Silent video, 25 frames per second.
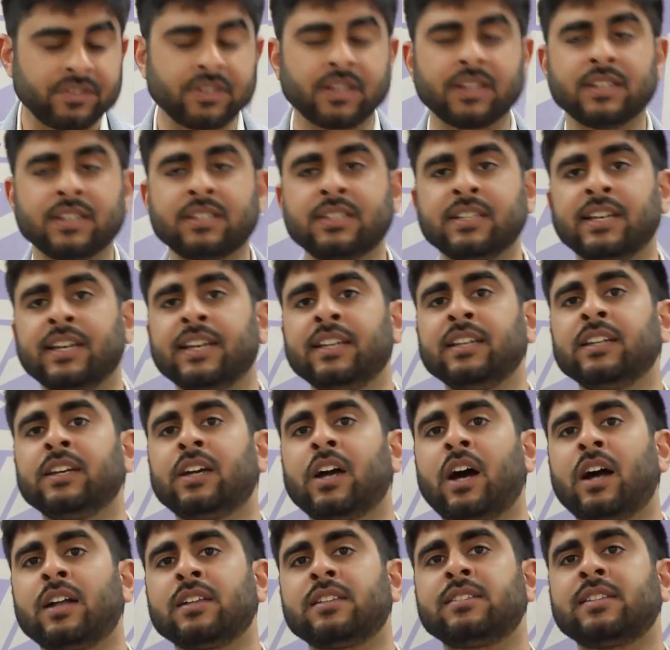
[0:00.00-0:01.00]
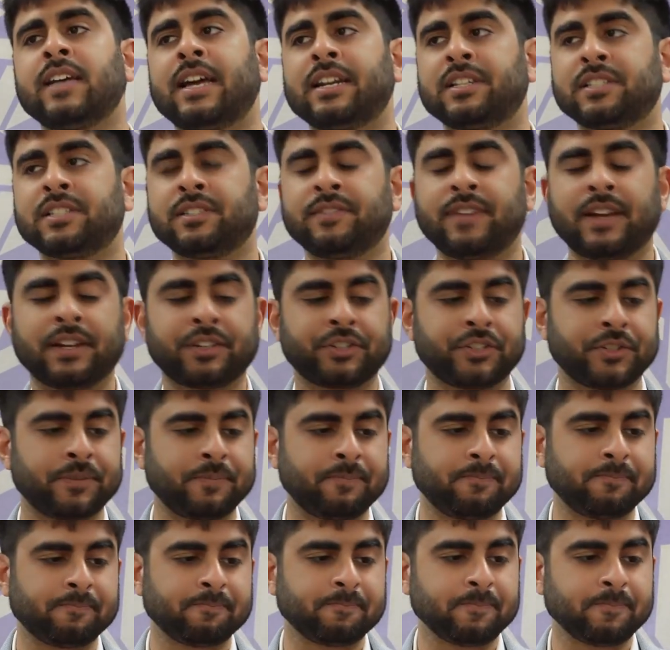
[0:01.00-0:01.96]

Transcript: to attain God's satisfaction.